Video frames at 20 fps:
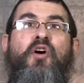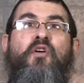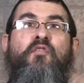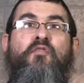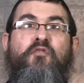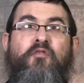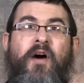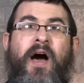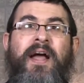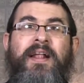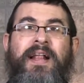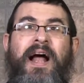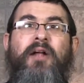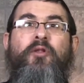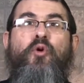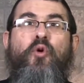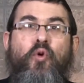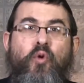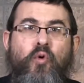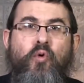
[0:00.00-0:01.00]
find
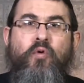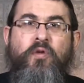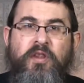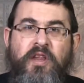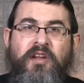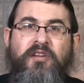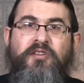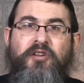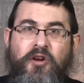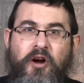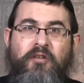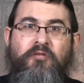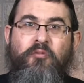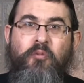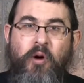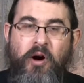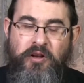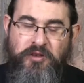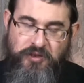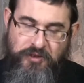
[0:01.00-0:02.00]
out who this Rav
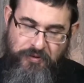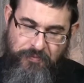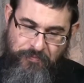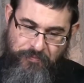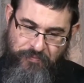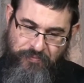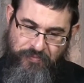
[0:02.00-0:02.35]
was.